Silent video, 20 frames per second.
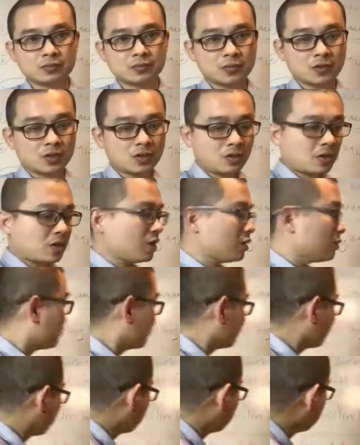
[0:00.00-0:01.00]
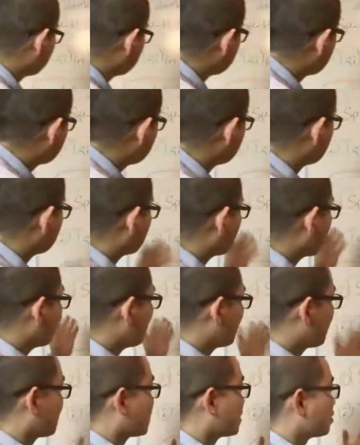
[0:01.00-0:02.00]
Okay. Now,
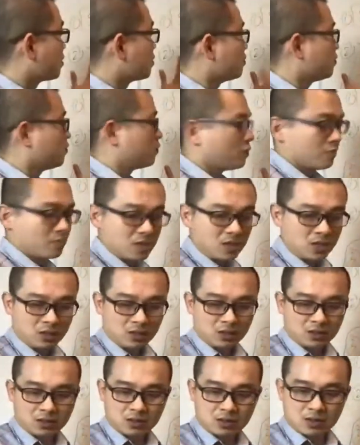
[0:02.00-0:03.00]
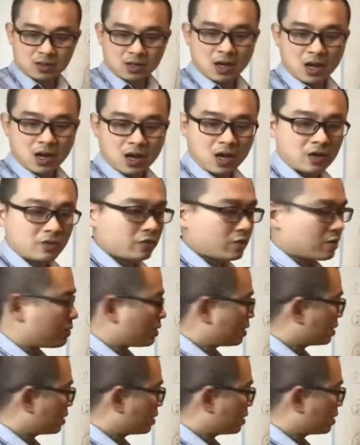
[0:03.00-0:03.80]
for me, how do I make a